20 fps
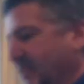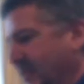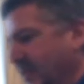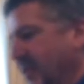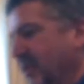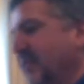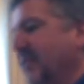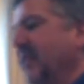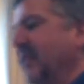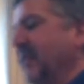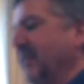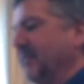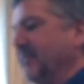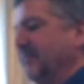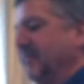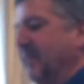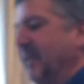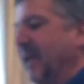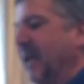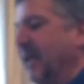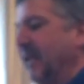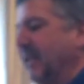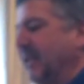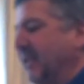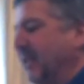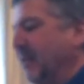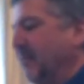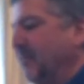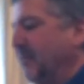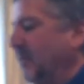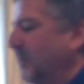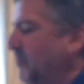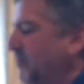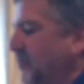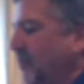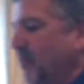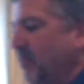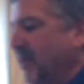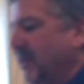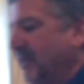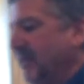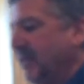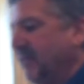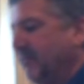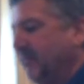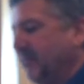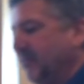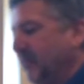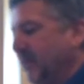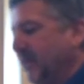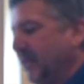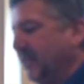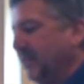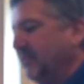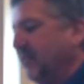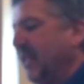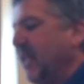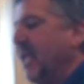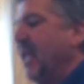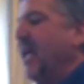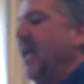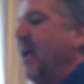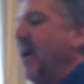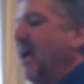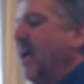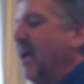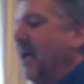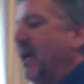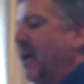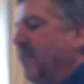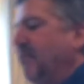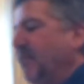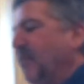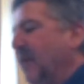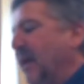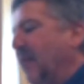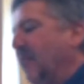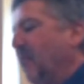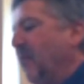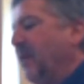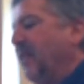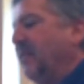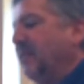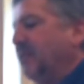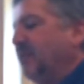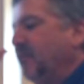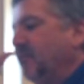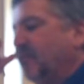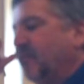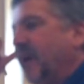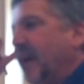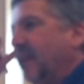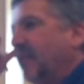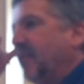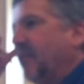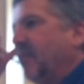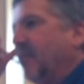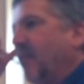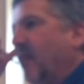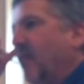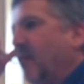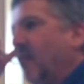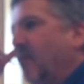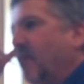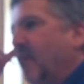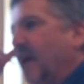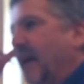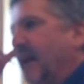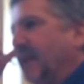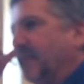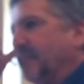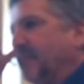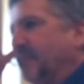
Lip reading: Good deal. I can help you in so many different ways. Have you got a way that you track your ROI?